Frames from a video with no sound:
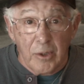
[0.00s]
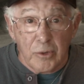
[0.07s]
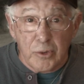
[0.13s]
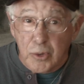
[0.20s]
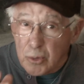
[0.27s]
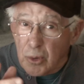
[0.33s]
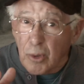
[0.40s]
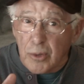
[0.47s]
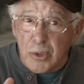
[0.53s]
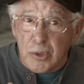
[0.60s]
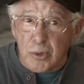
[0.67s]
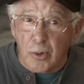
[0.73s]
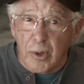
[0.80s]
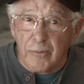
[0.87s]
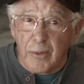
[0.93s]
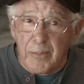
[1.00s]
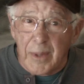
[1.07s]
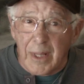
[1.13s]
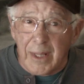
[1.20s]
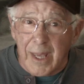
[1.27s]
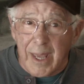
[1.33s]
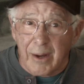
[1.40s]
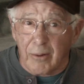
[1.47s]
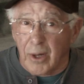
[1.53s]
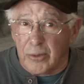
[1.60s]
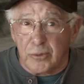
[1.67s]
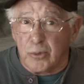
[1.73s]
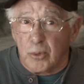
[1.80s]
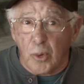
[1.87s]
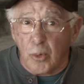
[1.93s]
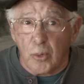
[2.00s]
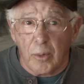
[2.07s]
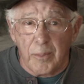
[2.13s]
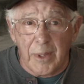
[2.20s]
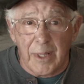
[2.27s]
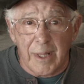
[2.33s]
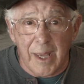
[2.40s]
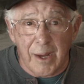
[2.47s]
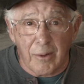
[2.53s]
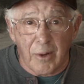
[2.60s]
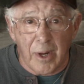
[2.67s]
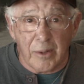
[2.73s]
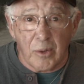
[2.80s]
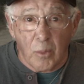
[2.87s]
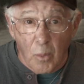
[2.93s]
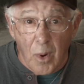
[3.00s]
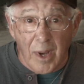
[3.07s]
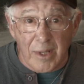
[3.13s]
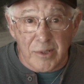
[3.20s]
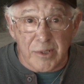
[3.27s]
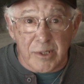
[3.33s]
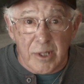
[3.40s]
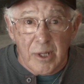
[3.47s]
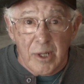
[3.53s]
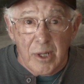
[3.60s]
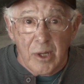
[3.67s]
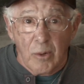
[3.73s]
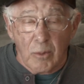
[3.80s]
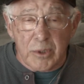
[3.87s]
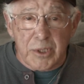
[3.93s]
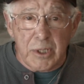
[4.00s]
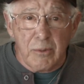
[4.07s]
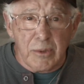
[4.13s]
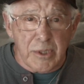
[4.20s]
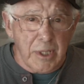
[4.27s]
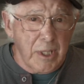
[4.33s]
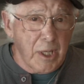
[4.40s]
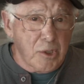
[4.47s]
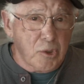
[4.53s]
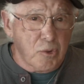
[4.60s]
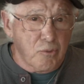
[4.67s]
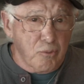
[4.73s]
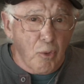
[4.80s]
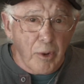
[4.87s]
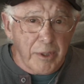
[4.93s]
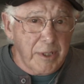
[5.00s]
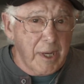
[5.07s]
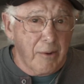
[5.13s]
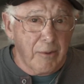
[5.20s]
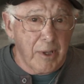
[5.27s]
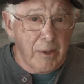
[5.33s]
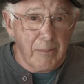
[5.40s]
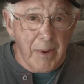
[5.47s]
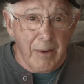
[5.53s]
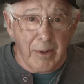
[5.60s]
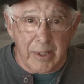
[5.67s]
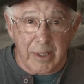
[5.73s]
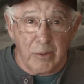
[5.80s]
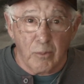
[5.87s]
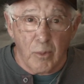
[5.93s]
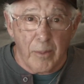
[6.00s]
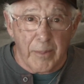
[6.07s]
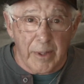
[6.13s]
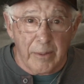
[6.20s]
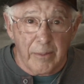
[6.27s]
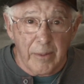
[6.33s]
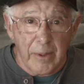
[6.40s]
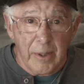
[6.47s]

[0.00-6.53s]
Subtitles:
Do you know the story of Amelia Earhart? Do you know who Amelia Earhart was? Well, she was an extraordinary American woman.